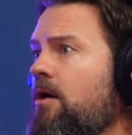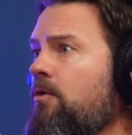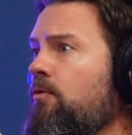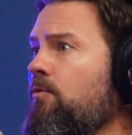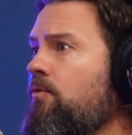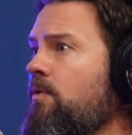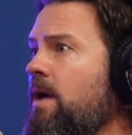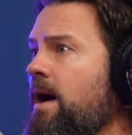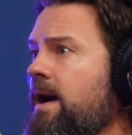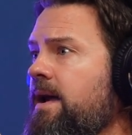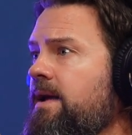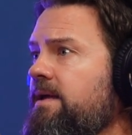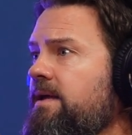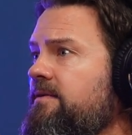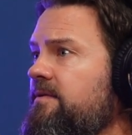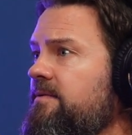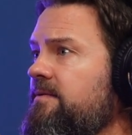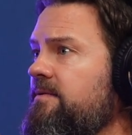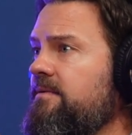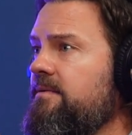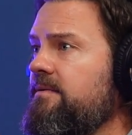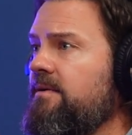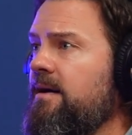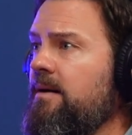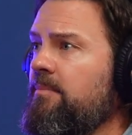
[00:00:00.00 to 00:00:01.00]

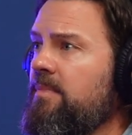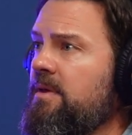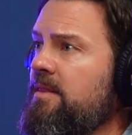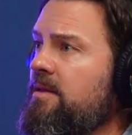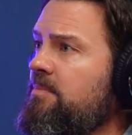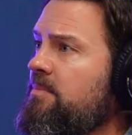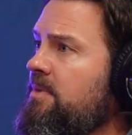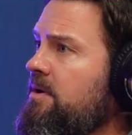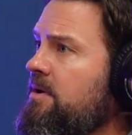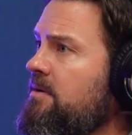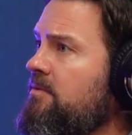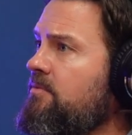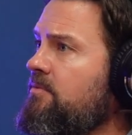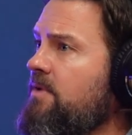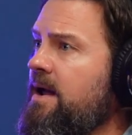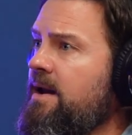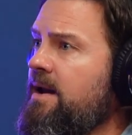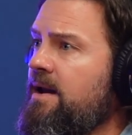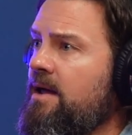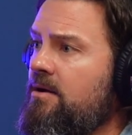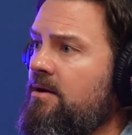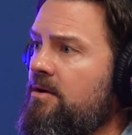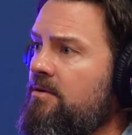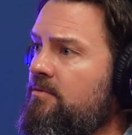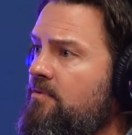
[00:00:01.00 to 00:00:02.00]
write. I'm in the middle right
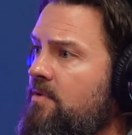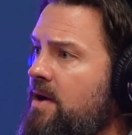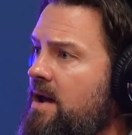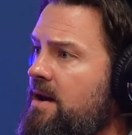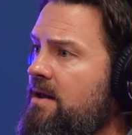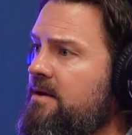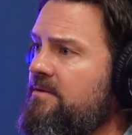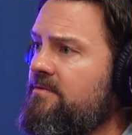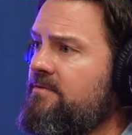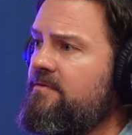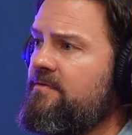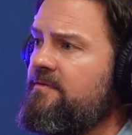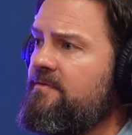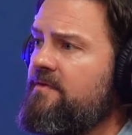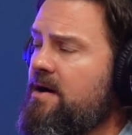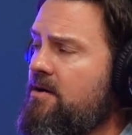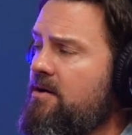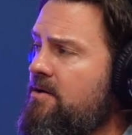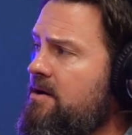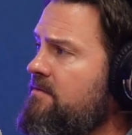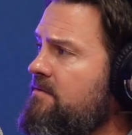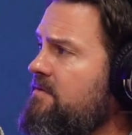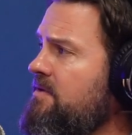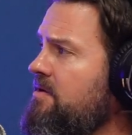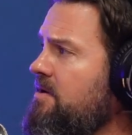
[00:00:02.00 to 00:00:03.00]
now of writing a
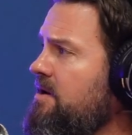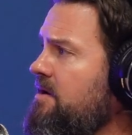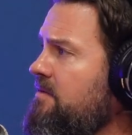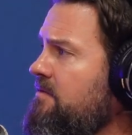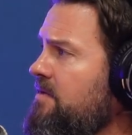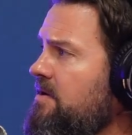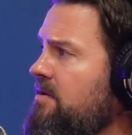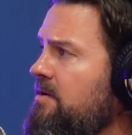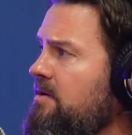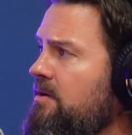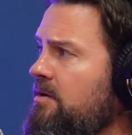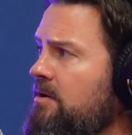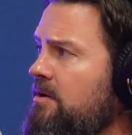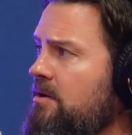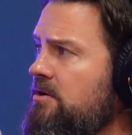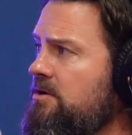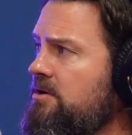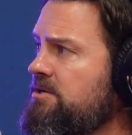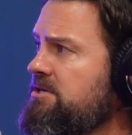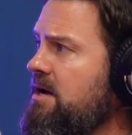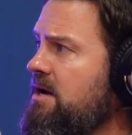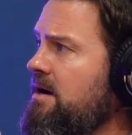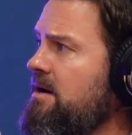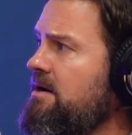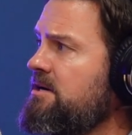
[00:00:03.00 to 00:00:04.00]
very, very, very
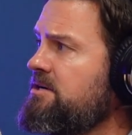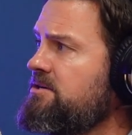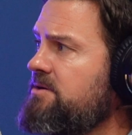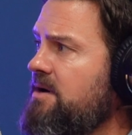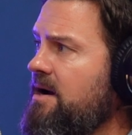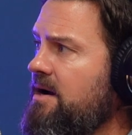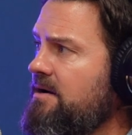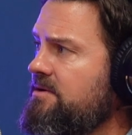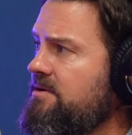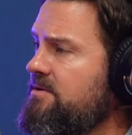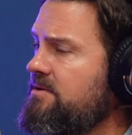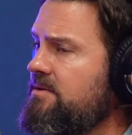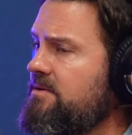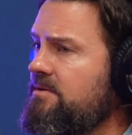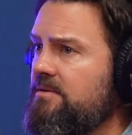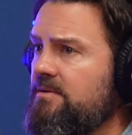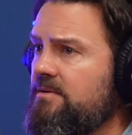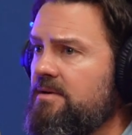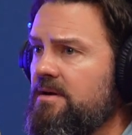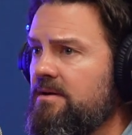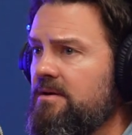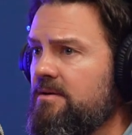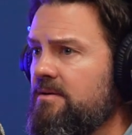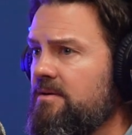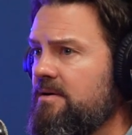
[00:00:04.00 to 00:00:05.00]
large contractor
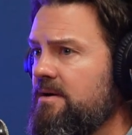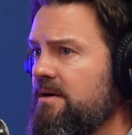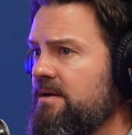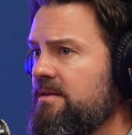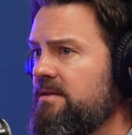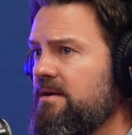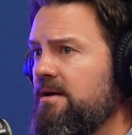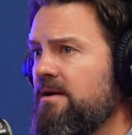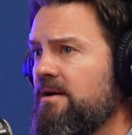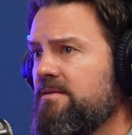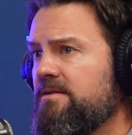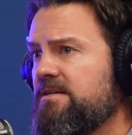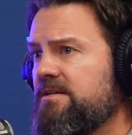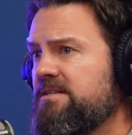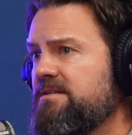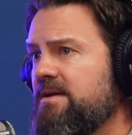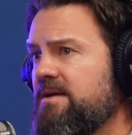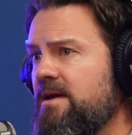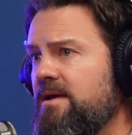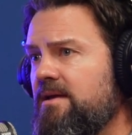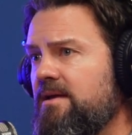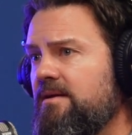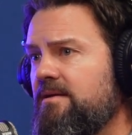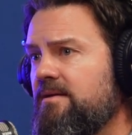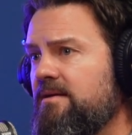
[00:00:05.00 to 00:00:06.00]
here in the
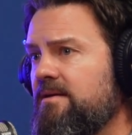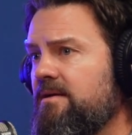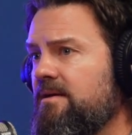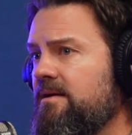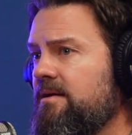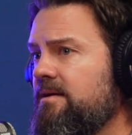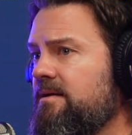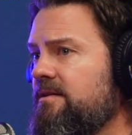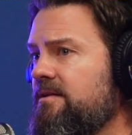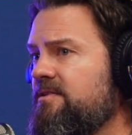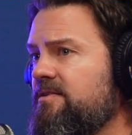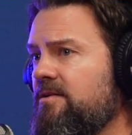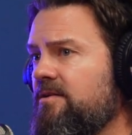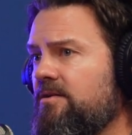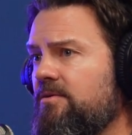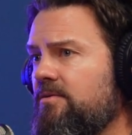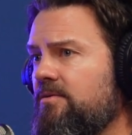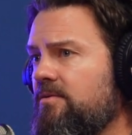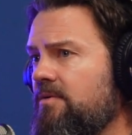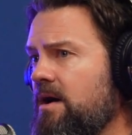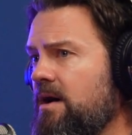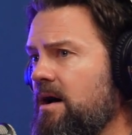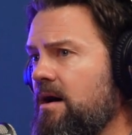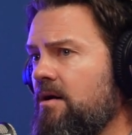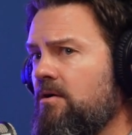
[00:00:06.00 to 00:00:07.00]
state. So
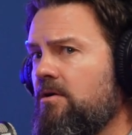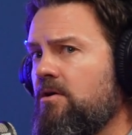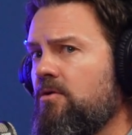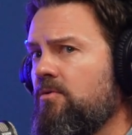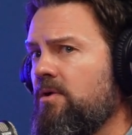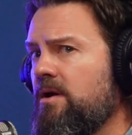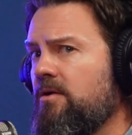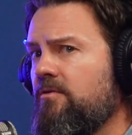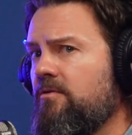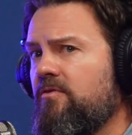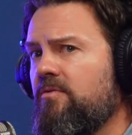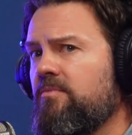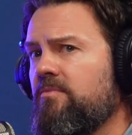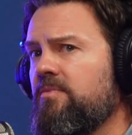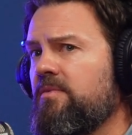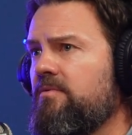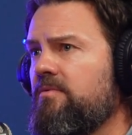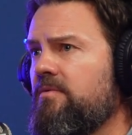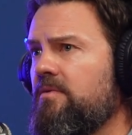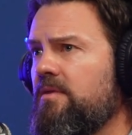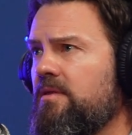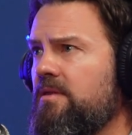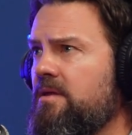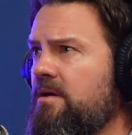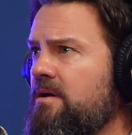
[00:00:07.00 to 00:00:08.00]
I'll go in here from
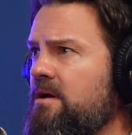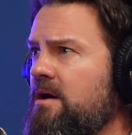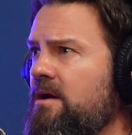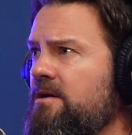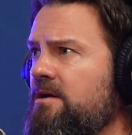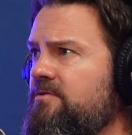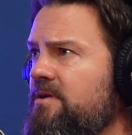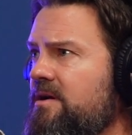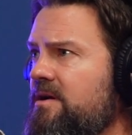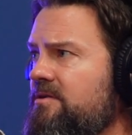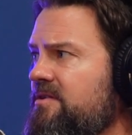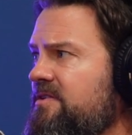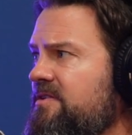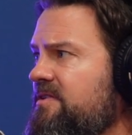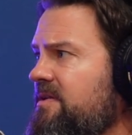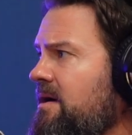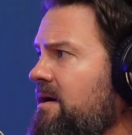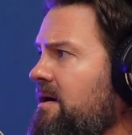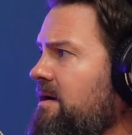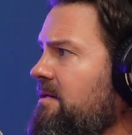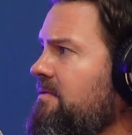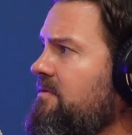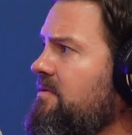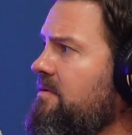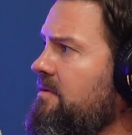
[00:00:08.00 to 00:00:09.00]
the contractor
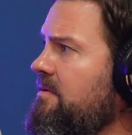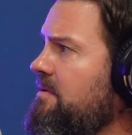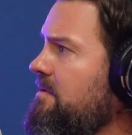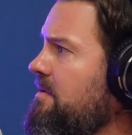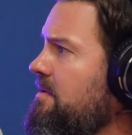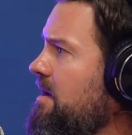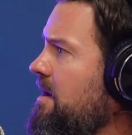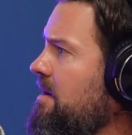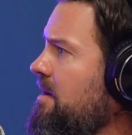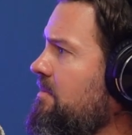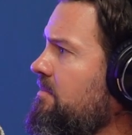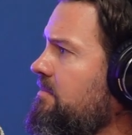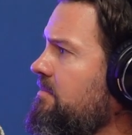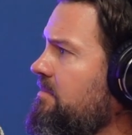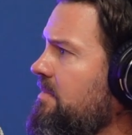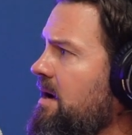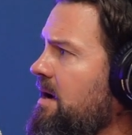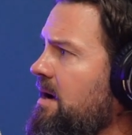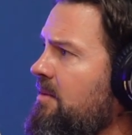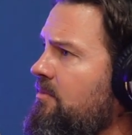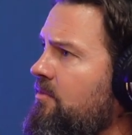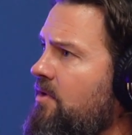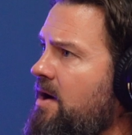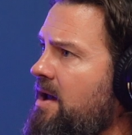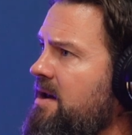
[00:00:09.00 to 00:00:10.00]
side to
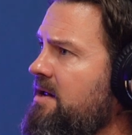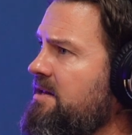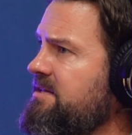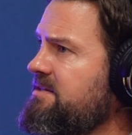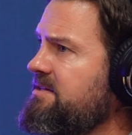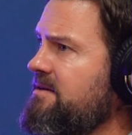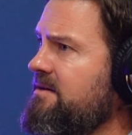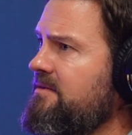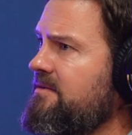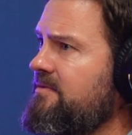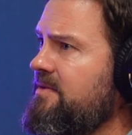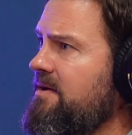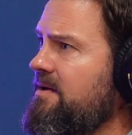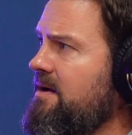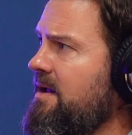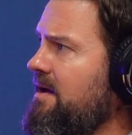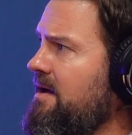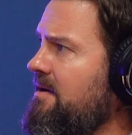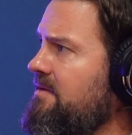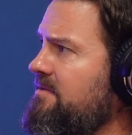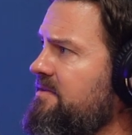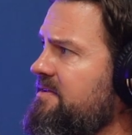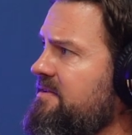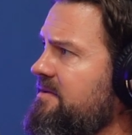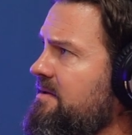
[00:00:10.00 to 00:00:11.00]
I'm writing stuff that
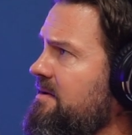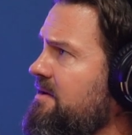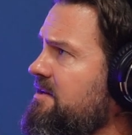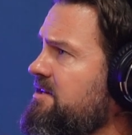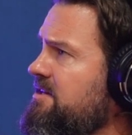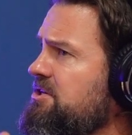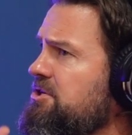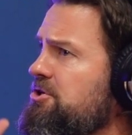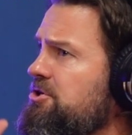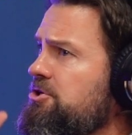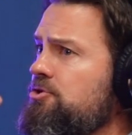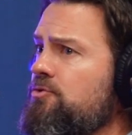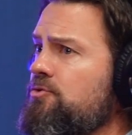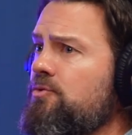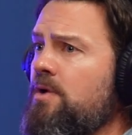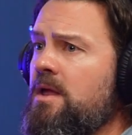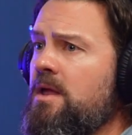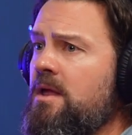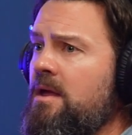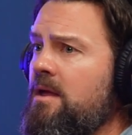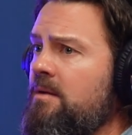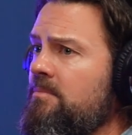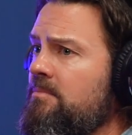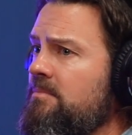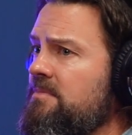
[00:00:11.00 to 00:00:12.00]
has
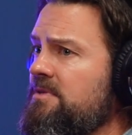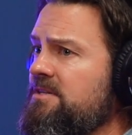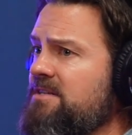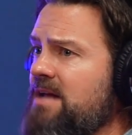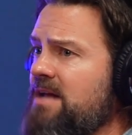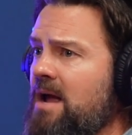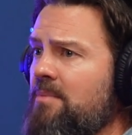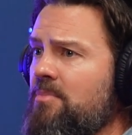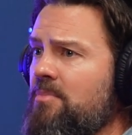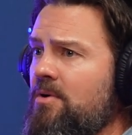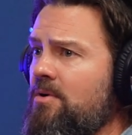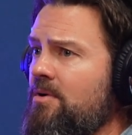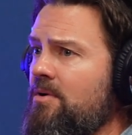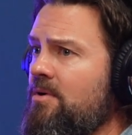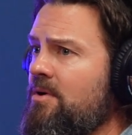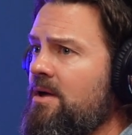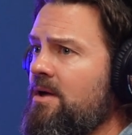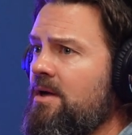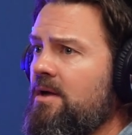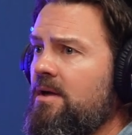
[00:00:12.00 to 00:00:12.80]
extreme cyber